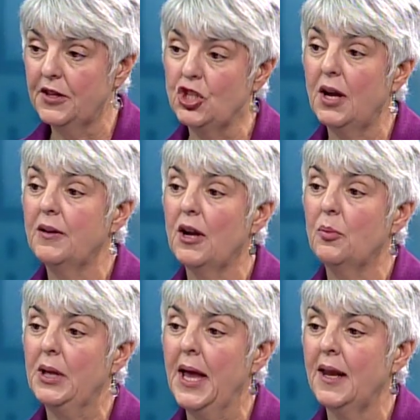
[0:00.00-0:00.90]
the
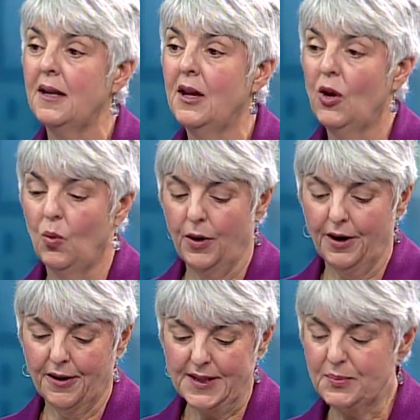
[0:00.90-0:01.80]
childcare plan.
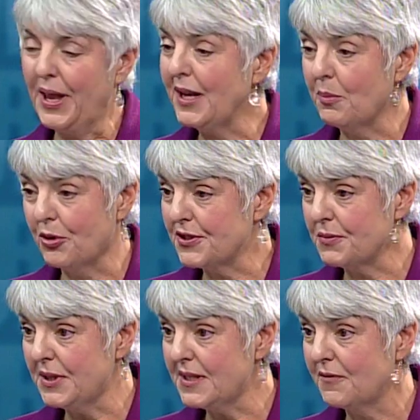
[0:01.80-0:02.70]
We're expanding
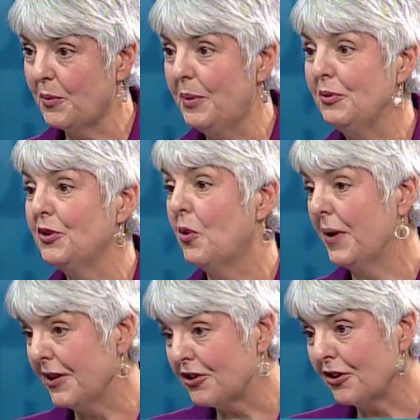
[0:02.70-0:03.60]
bursaries for people to go
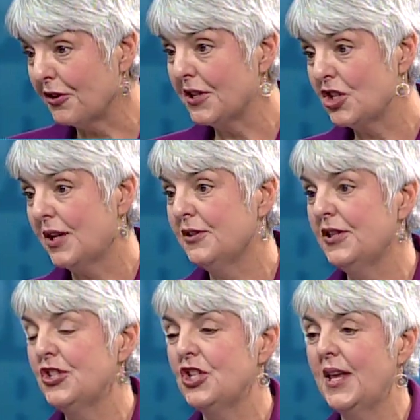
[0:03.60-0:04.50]
into early
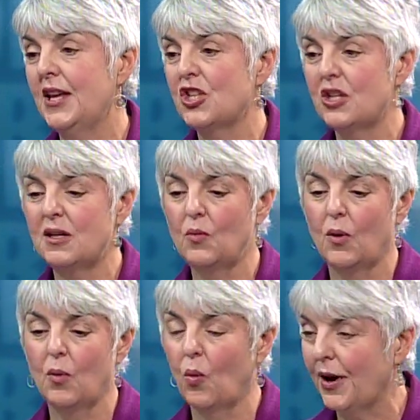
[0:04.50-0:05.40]
childhood education.
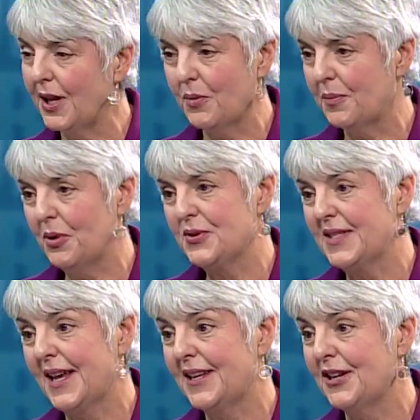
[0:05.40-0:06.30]
We're working with
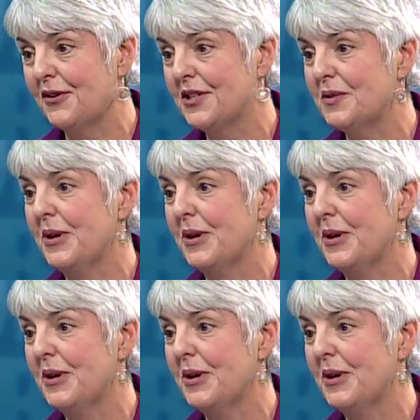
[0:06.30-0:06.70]
post-secondary to